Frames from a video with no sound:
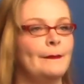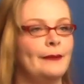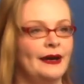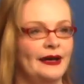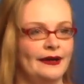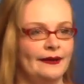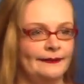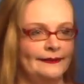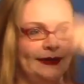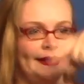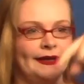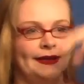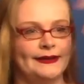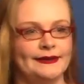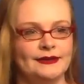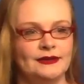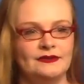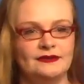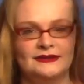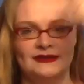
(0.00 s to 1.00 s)
but I'm
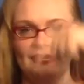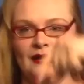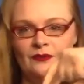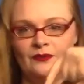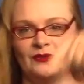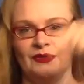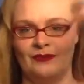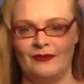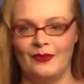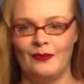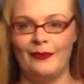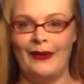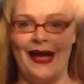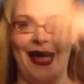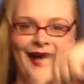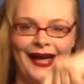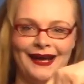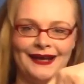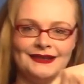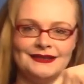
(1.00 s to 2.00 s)
gonna do some with my
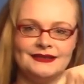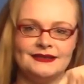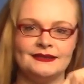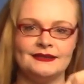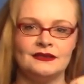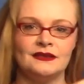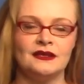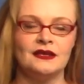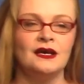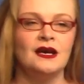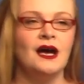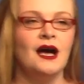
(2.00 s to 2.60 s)
bangs.